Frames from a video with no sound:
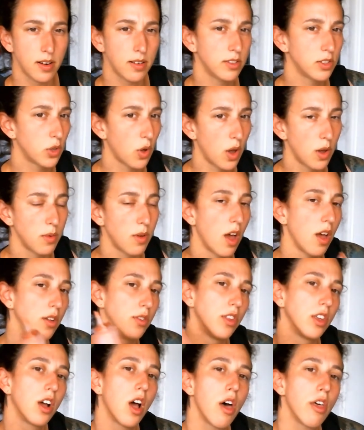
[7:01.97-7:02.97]
So
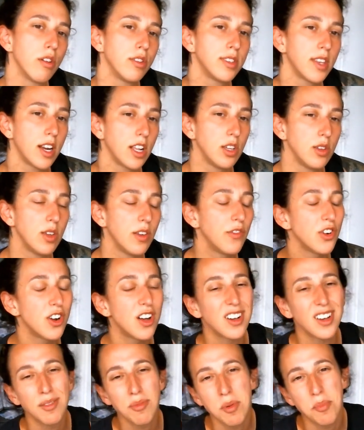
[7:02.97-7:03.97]
the colors that I use, if you're not
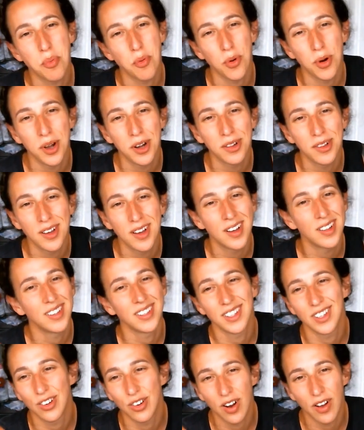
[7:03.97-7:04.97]
going to be pouring a lot, like
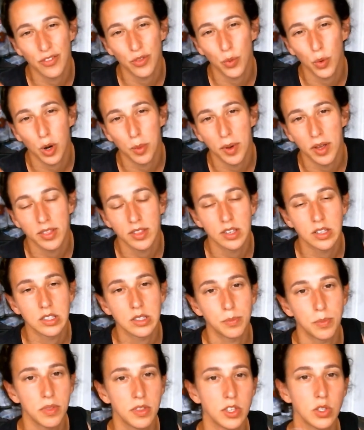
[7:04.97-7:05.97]
you don't have to worry about this,
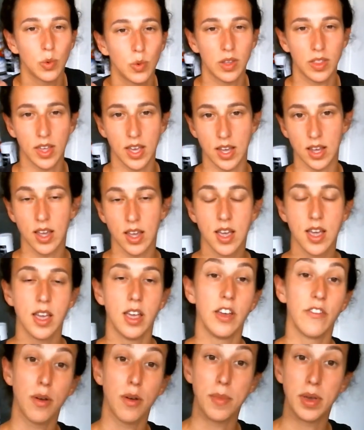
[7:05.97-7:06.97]
but this way, like
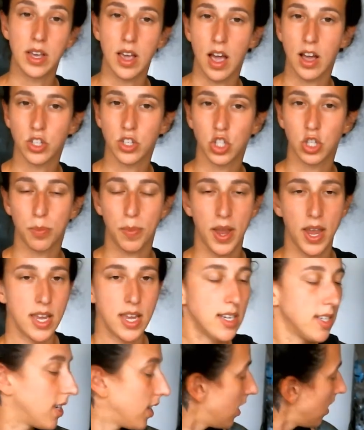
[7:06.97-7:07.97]
if I make extra
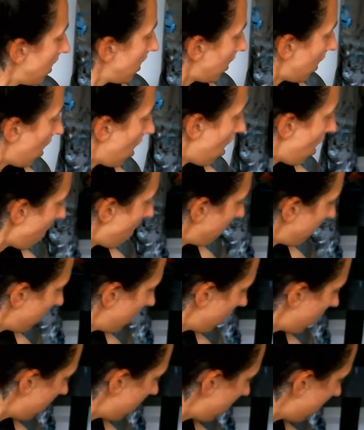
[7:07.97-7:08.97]
paint,
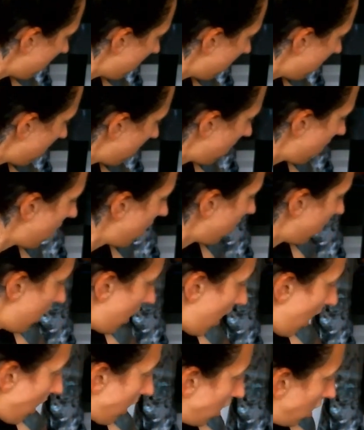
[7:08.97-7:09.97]
then
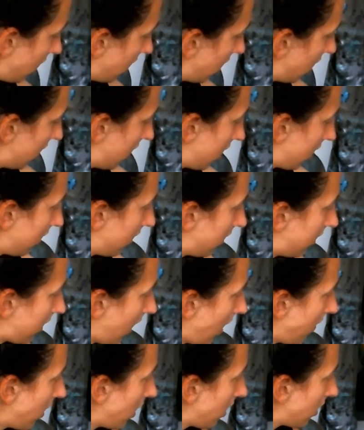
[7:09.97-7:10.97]
I can just
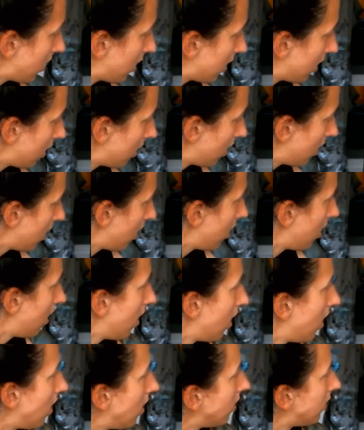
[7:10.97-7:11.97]
save it
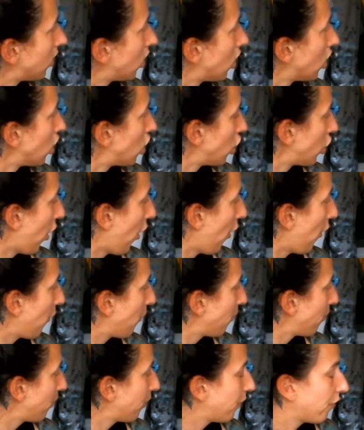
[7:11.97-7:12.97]
and it's good to go
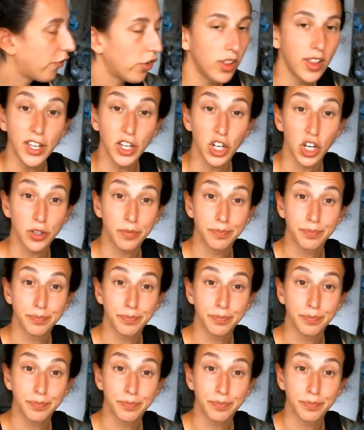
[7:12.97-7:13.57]
for later.